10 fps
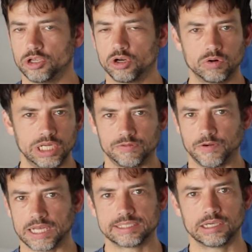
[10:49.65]
You don't need
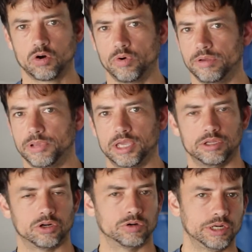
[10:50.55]
fancy equipment.
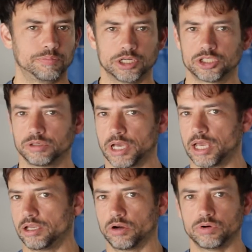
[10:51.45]
You don't need a punching
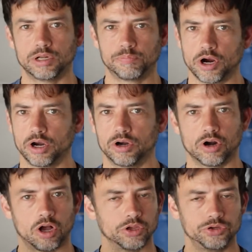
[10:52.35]
bag. You don't need a partner.
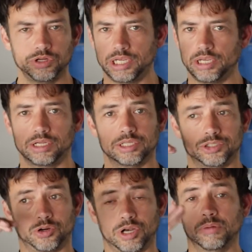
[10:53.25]
All you need
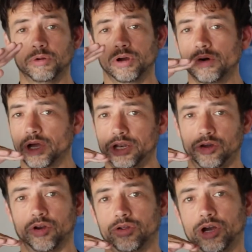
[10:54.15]
is your elbow and
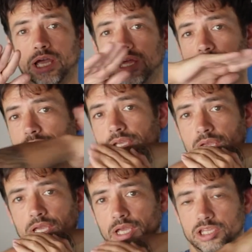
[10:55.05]
your other hand,
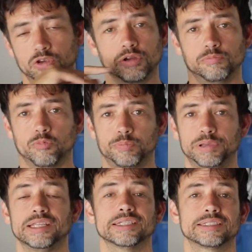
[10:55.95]
and you can
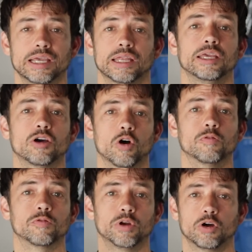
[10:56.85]
repeat this technique
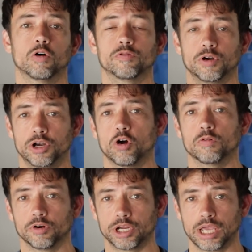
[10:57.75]
over and over and
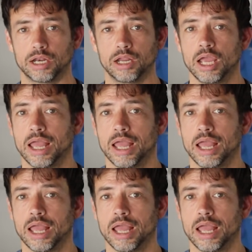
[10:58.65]
over again.